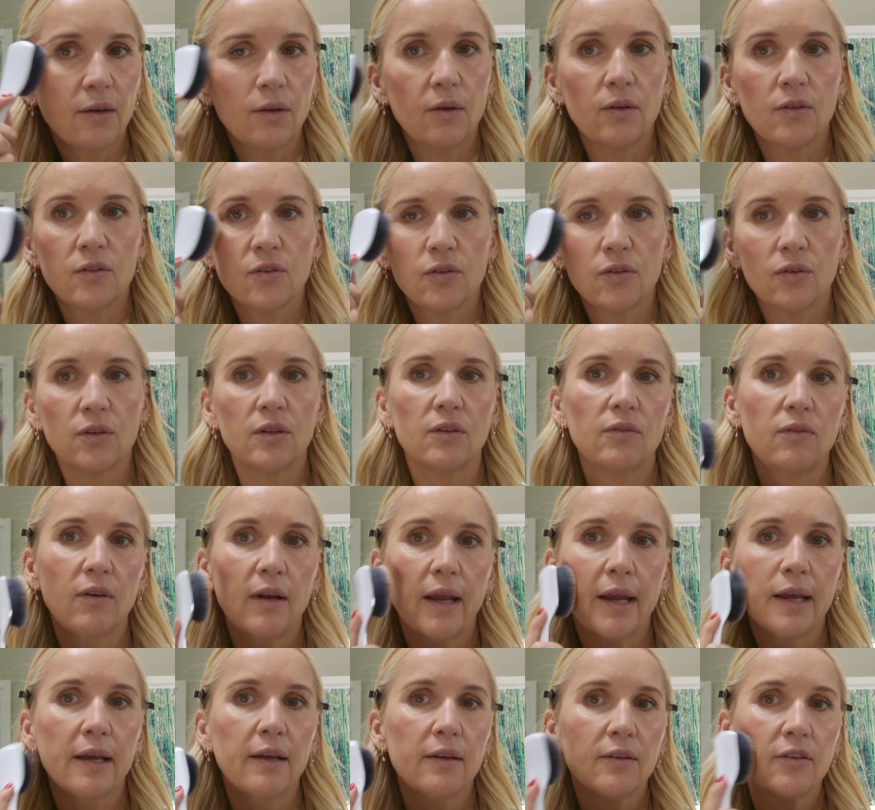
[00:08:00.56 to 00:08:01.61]
then you sort of
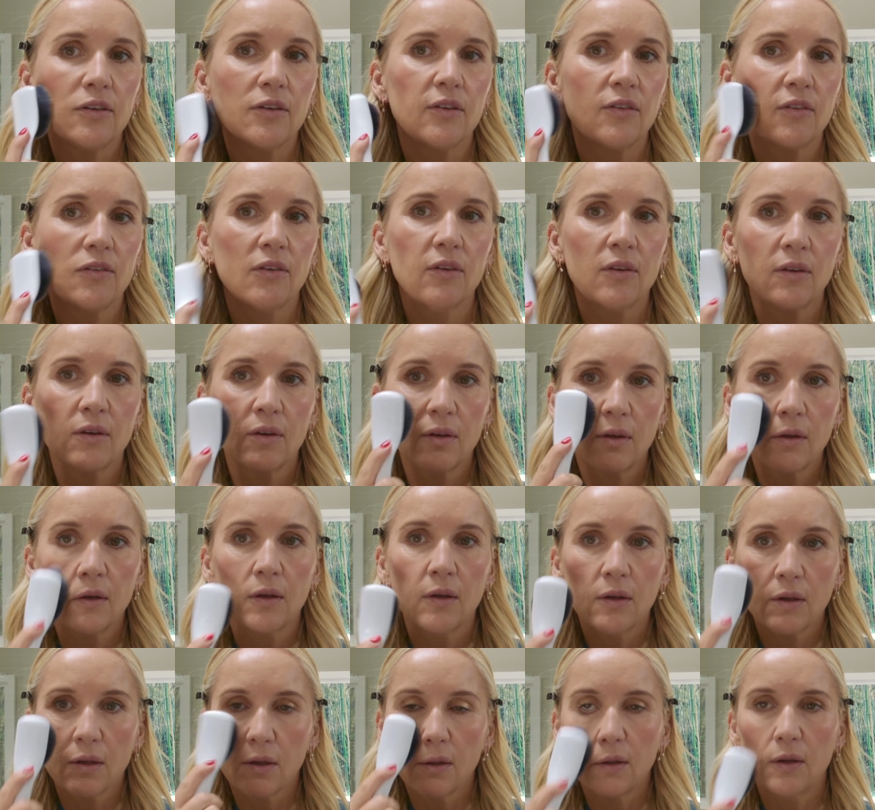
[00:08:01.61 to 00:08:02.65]
like just,
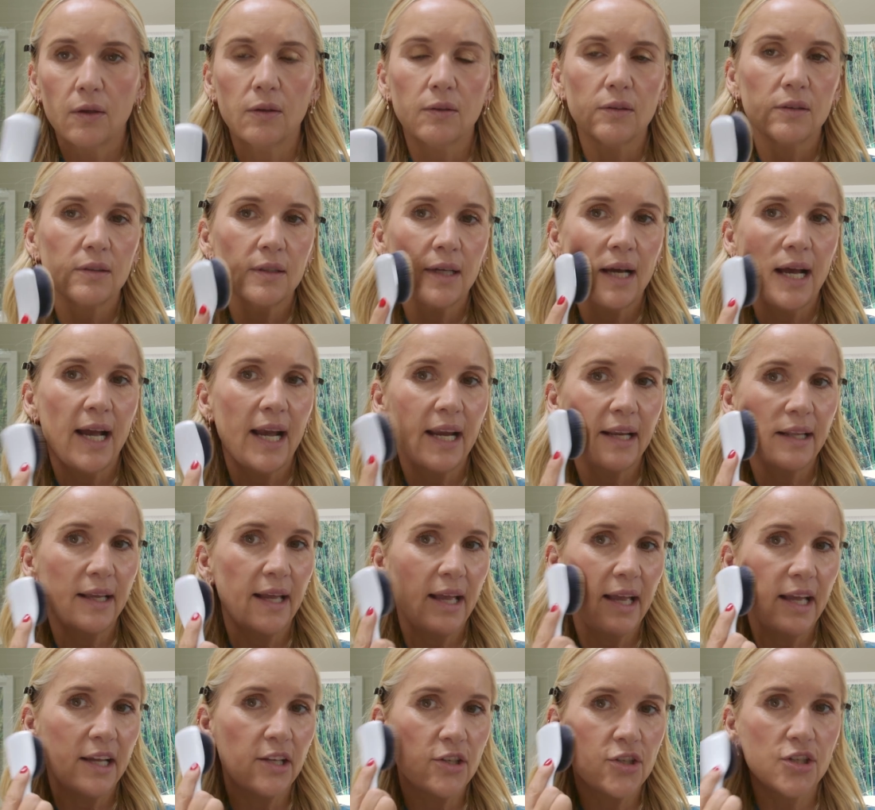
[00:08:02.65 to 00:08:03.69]
you know, tie
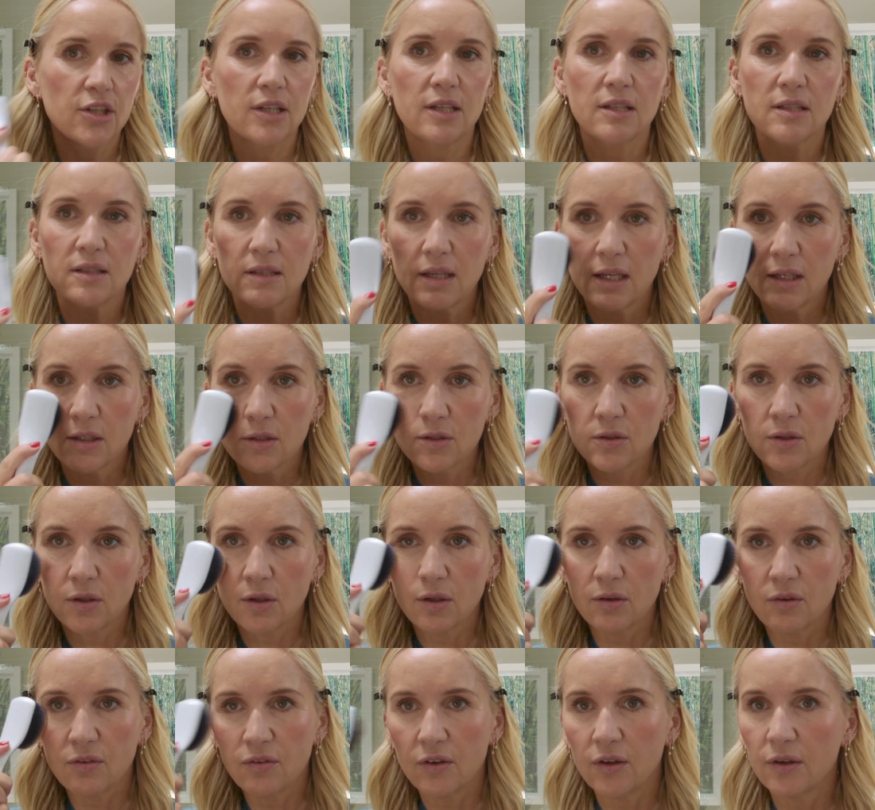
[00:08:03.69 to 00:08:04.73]
the edges into
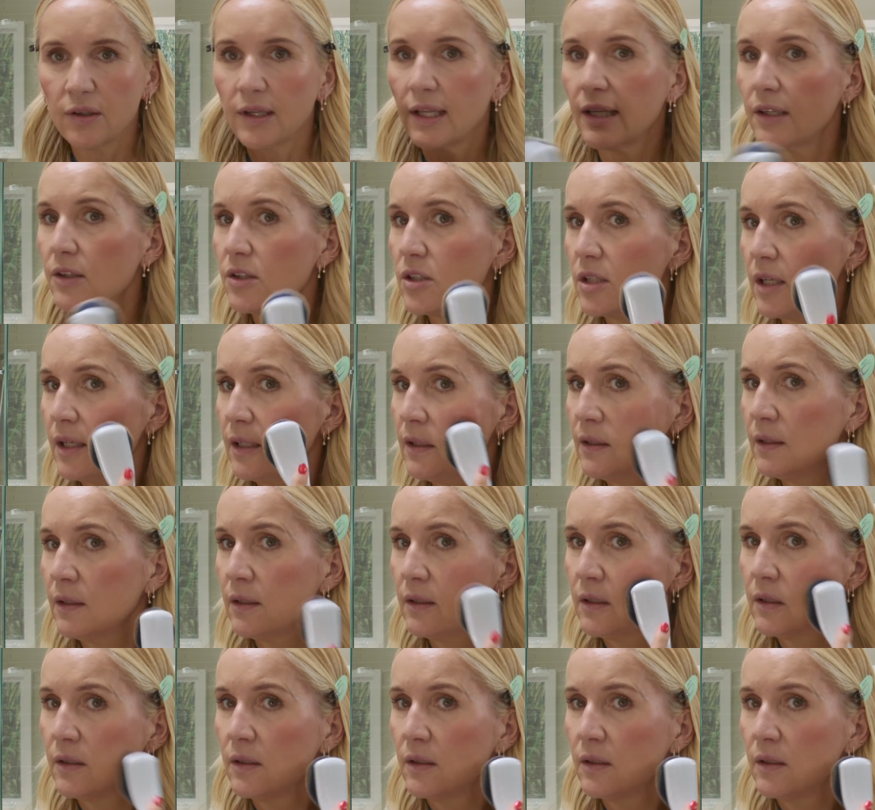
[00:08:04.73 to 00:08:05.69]
your foundation.